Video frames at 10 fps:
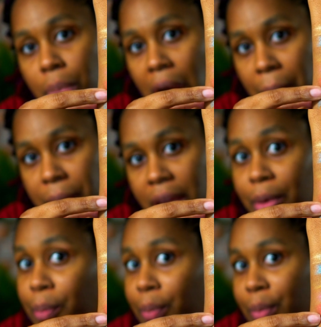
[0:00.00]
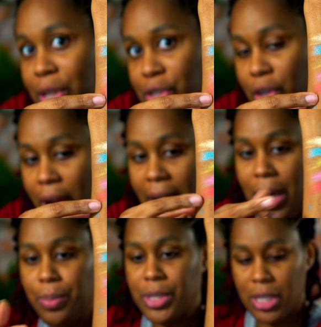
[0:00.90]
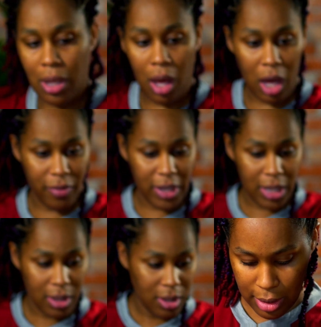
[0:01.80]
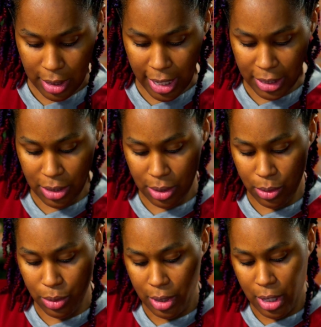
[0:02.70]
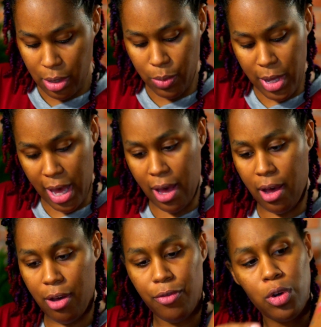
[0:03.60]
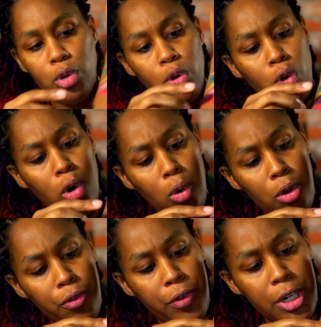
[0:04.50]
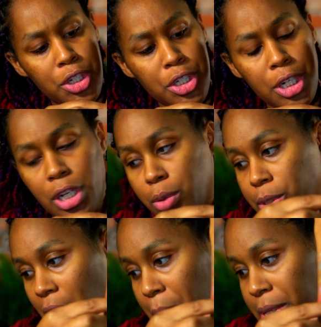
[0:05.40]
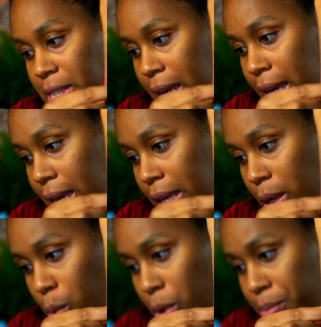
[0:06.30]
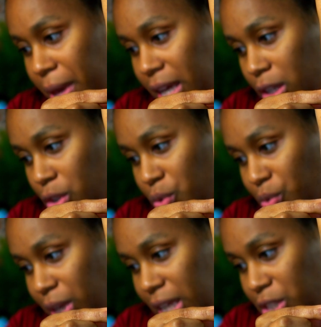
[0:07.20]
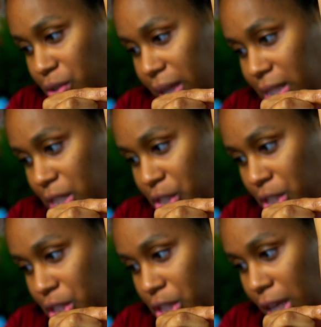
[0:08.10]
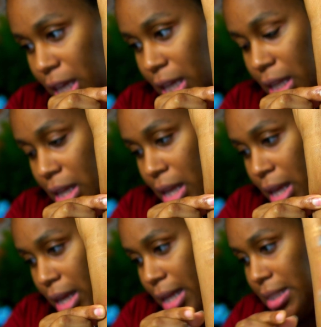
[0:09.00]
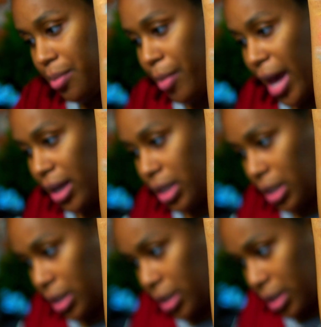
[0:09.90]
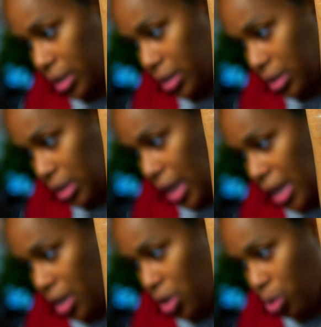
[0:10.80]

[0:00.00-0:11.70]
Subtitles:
probably Mr. Krabs, Avi. Next, we have Coral Finisher, which I was saying would make a great transition shade. It's a matte color, kind of